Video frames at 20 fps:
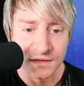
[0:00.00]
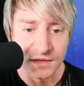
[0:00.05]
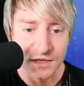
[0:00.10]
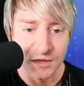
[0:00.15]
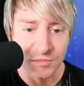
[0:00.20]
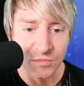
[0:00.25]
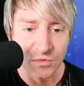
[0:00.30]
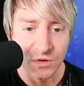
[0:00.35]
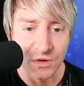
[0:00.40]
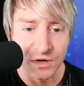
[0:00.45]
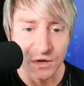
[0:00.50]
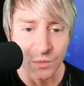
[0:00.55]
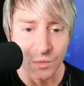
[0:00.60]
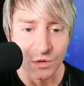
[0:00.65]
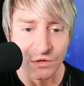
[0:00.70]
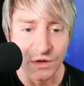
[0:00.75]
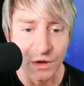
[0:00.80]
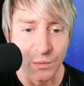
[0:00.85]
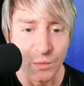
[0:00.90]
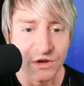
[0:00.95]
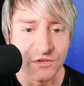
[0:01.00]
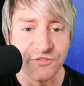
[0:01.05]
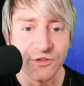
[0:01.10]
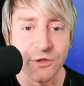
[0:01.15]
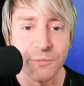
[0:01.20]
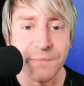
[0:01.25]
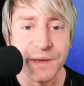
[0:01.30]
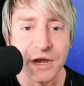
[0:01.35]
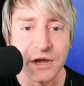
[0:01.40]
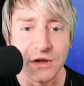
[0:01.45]
Come on, I, I want to
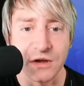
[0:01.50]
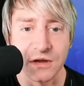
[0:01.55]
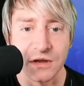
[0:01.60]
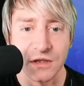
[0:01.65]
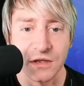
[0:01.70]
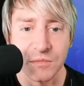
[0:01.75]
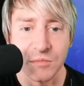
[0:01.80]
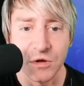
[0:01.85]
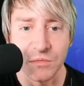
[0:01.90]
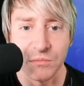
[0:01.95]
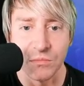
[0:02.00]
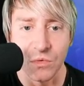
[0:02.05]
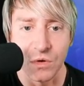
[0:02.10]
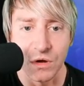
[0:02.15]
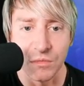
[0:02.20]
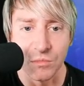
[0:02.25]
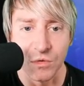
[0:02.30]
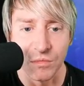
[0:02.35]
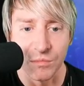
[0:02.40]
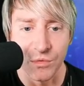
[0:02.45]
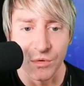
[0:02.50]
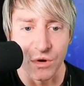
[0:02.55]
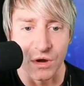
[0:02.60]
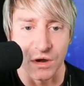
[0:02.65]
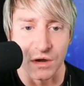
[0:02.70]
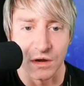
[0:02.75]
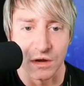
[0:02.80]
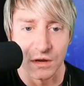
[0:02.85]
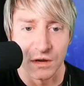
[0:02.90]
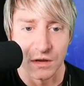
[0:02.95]
feel better. Come on, more, more,
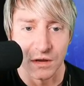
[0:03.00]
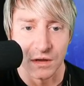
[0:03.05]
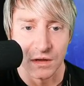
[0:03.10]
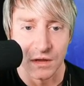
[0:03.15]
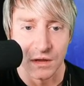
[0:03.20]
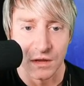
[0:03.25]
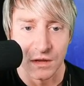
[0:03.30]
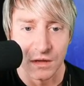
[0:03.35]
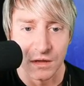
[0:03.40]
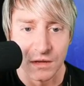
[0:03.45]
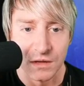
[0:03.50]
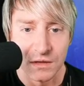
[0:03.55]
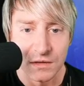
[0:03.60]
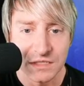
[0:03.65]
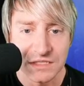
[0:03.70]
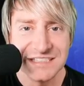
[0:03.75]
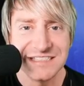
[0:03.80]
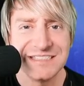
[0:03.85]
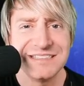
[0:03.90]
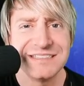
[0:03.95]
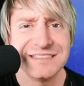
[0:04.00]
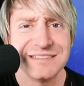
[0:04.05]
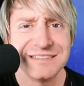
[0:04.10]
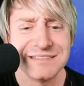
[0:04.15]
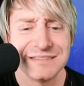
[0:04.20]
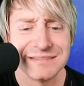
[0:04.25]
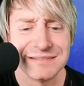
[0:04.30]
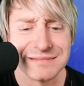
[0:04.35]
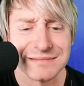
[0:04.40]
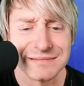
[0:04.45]
more.
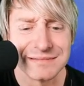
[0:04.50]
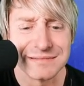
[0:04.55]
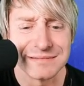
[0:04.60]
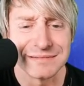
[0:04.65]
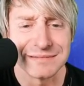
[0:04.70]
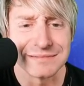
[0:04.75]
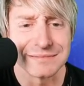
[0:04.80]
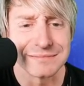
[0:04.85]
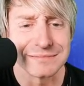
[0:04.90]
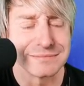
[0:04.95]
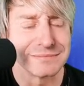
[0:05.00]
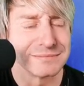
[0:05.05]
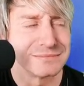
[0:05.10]
Oh.